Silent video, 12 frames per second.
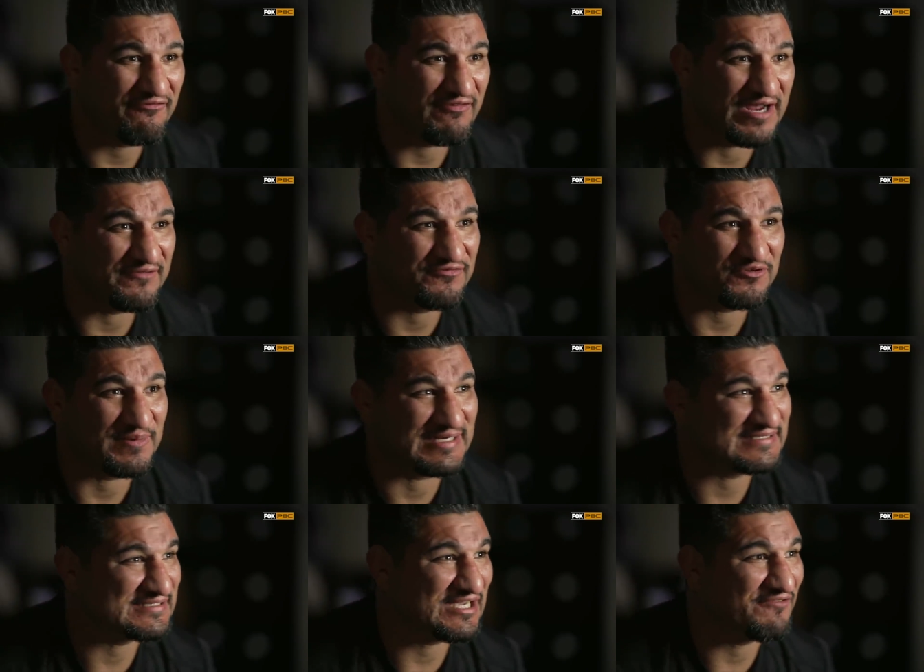fight for
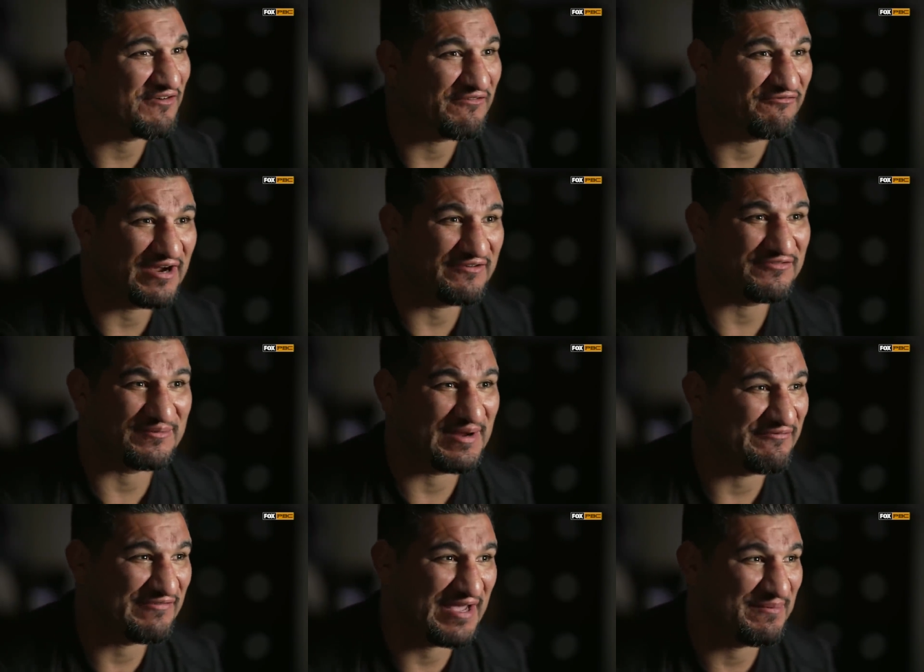myself, I fight for
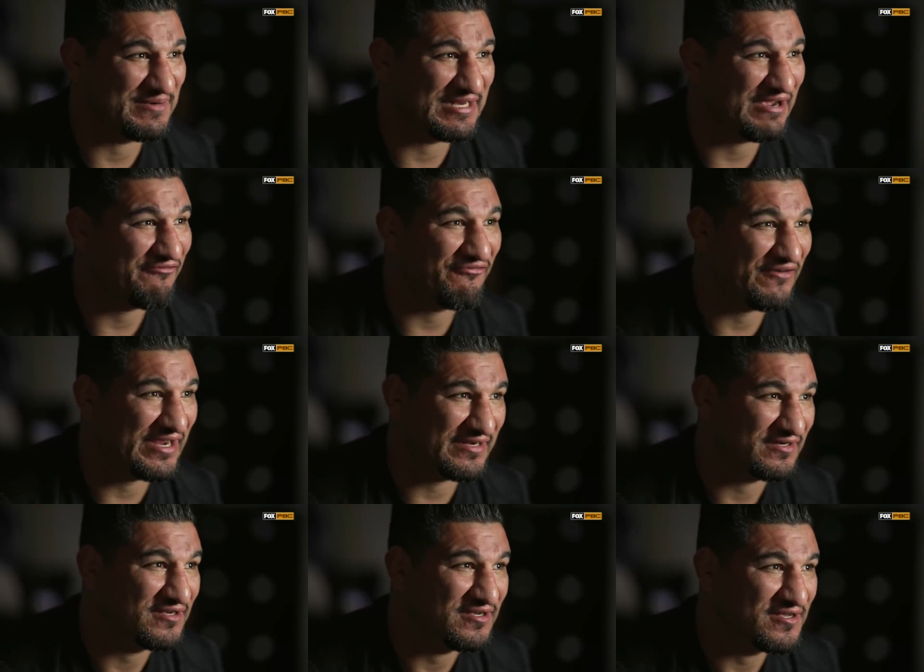my family, I
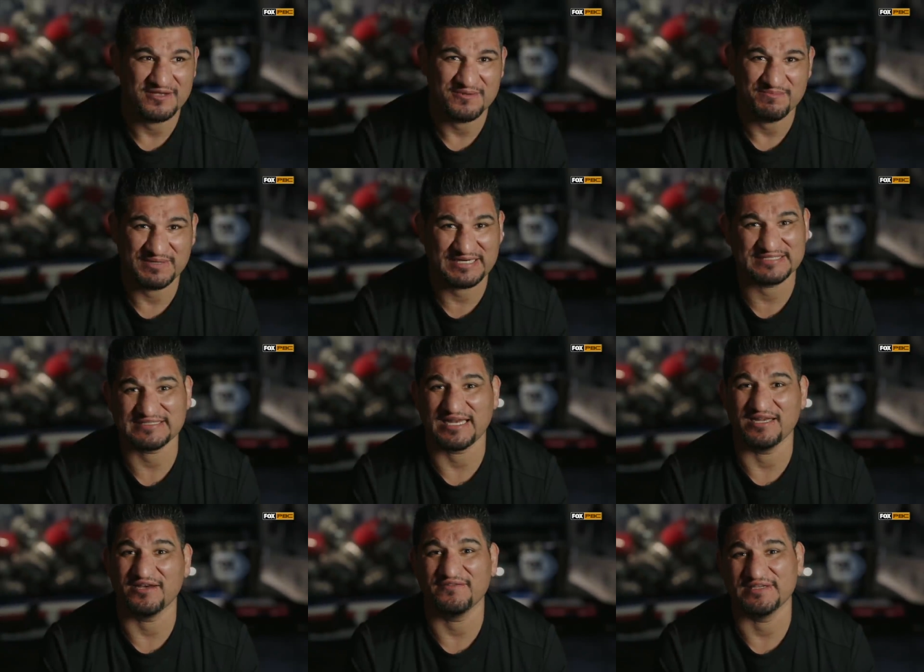fight because I
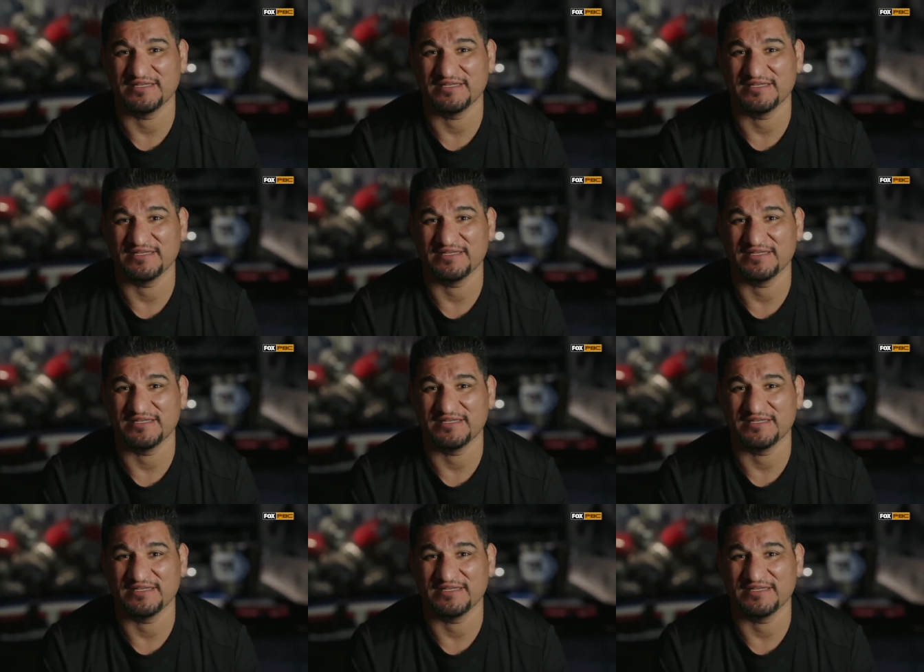love